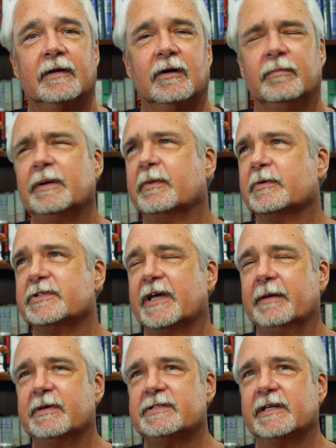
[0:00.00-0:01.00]
Or maybe it was
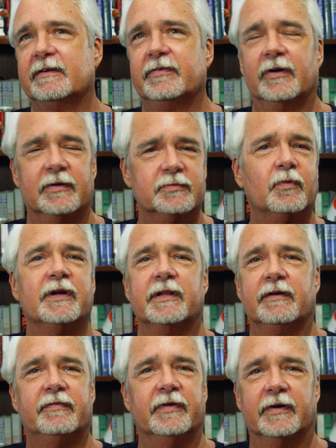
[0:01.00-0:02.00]
the ABC affiliate. It was one of
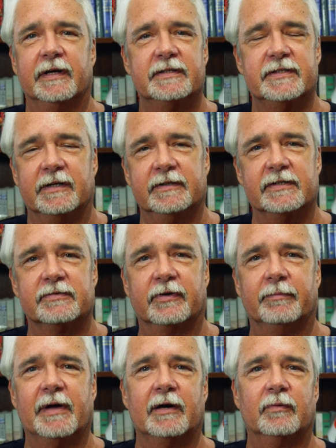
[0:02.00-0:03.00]
the affiliates there. It doesn't
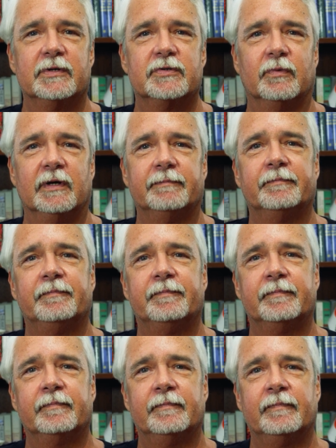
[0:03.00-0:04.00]
really matter which one.
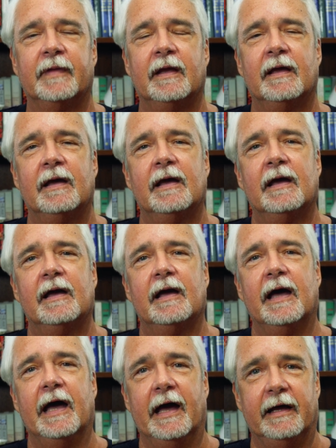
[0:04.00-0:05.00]

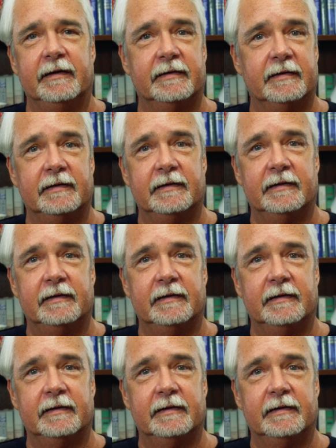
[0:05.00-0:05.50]
And